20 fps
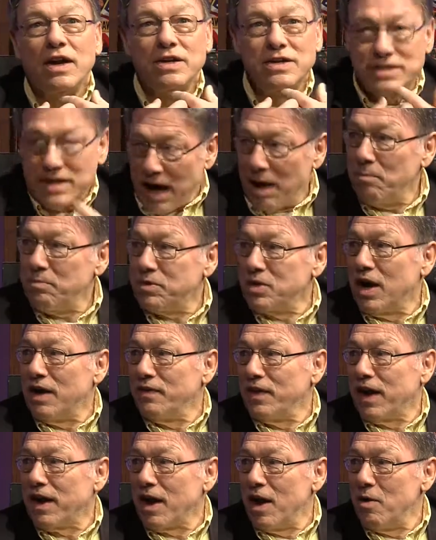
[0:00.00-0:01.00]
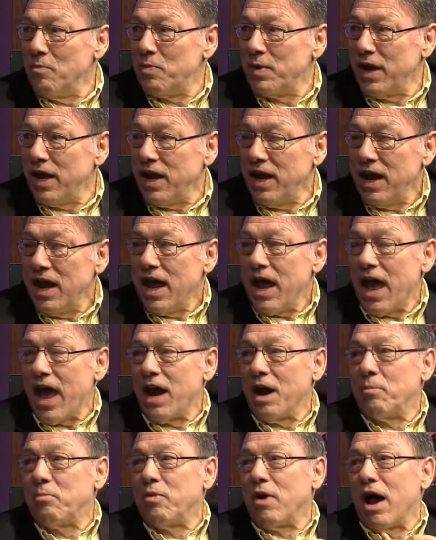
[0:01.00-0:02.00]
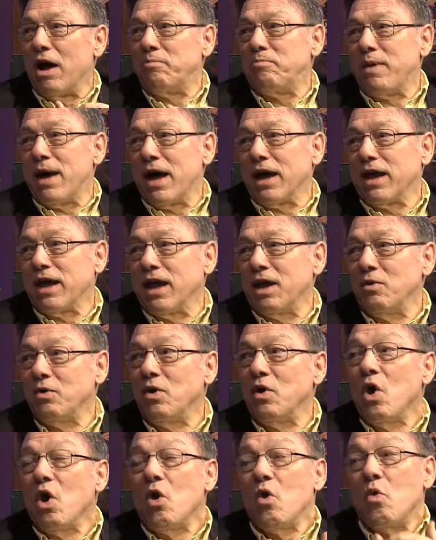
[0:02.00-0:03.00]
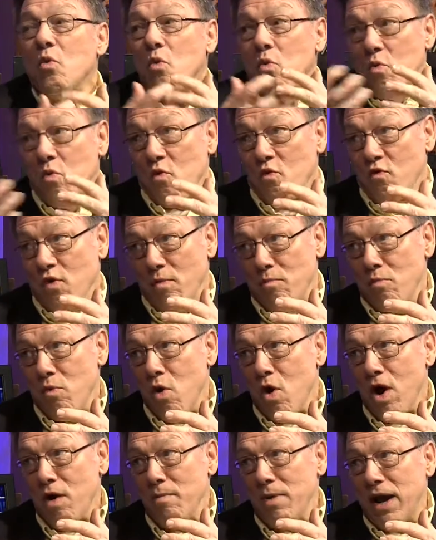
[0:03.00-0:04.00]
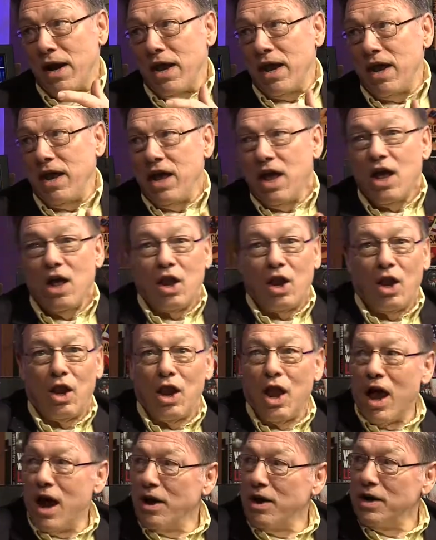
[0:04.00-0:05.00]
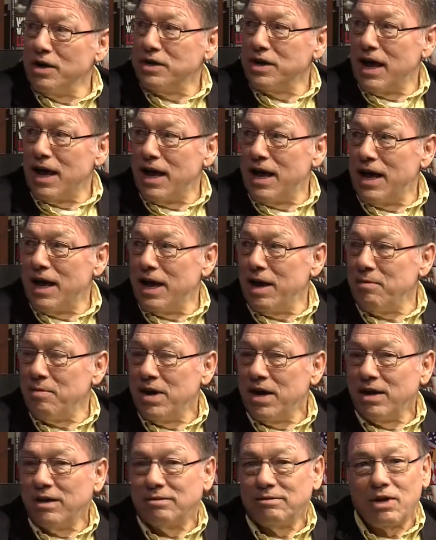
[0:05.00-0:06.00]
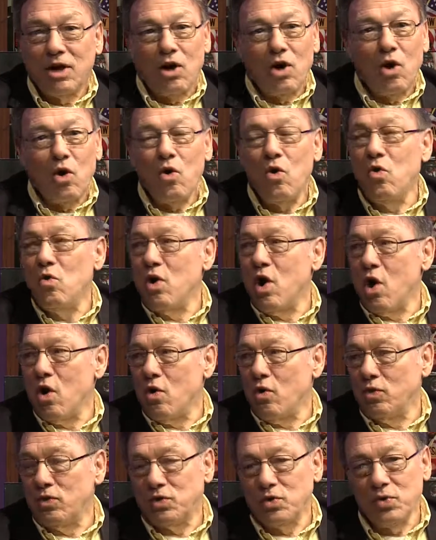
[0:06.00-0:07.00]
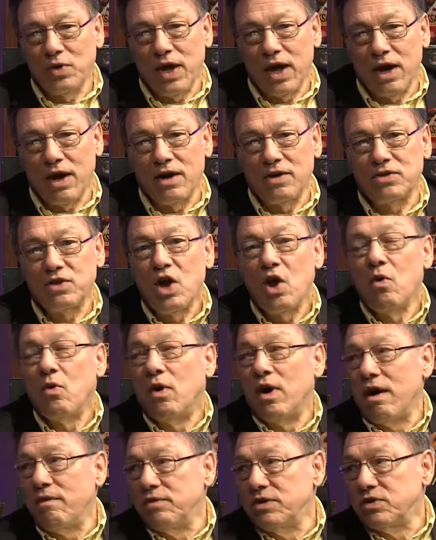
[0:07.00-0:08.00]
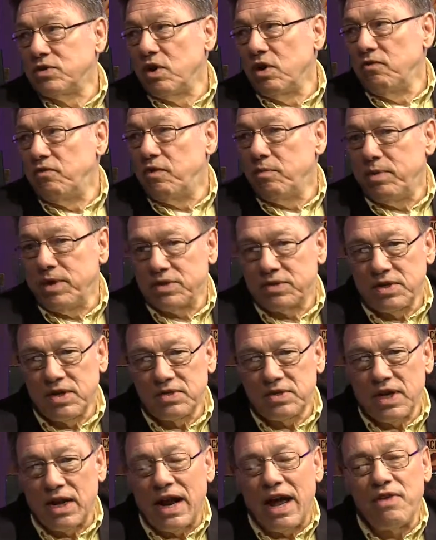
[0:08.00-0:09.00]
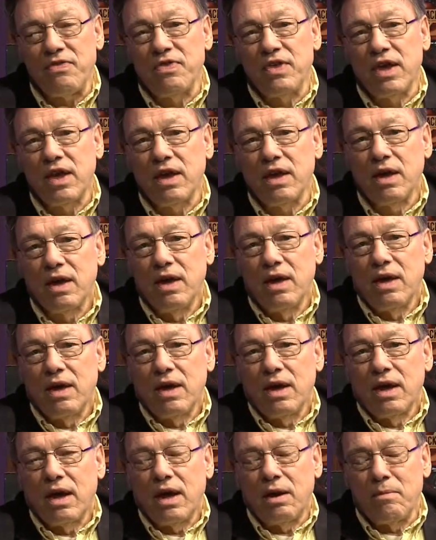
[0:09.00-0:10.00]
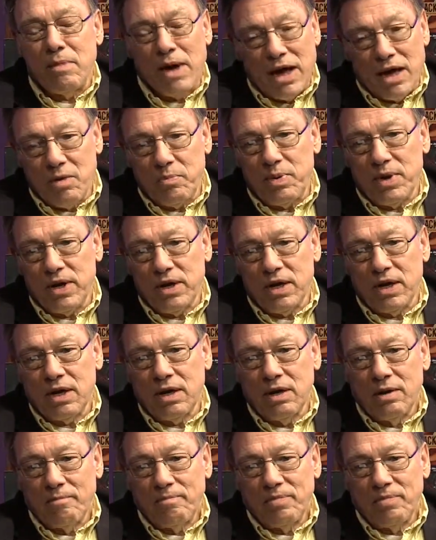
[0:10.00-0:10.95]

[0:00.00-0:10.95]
dumped on the company and are brought back in for more money, longer time, who knows, who cares, whatever's good for business. And I think in my opinion,